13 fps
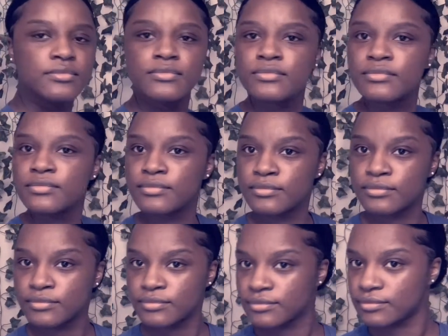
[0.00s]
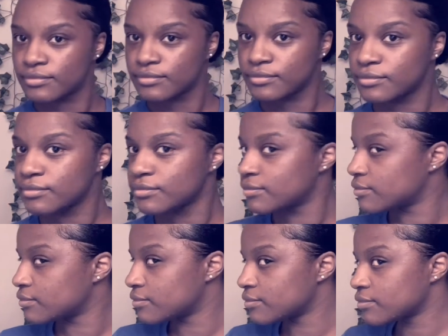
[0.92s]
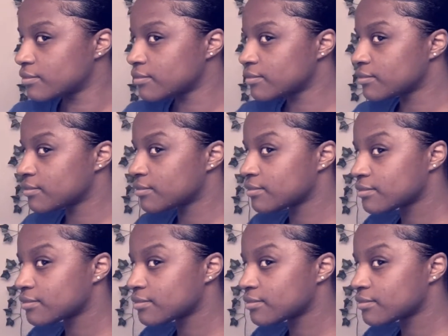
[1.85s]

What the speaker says: (no one is talking)